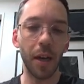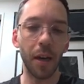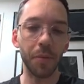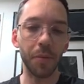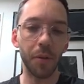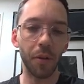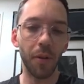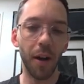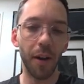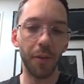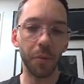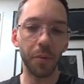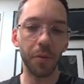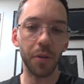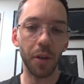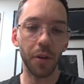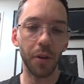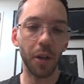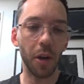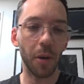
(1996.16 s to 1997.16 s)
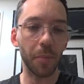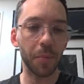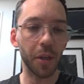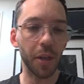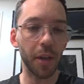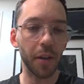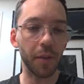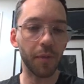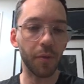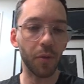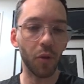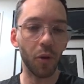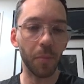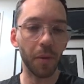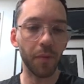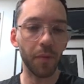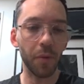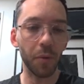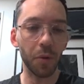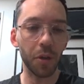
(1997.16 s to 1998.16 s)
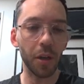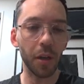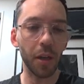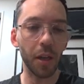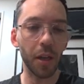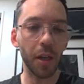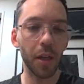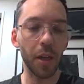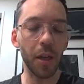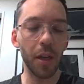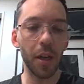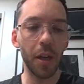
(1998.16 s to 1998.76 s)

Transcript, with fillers: So graft was the only option here for him, unfortunately.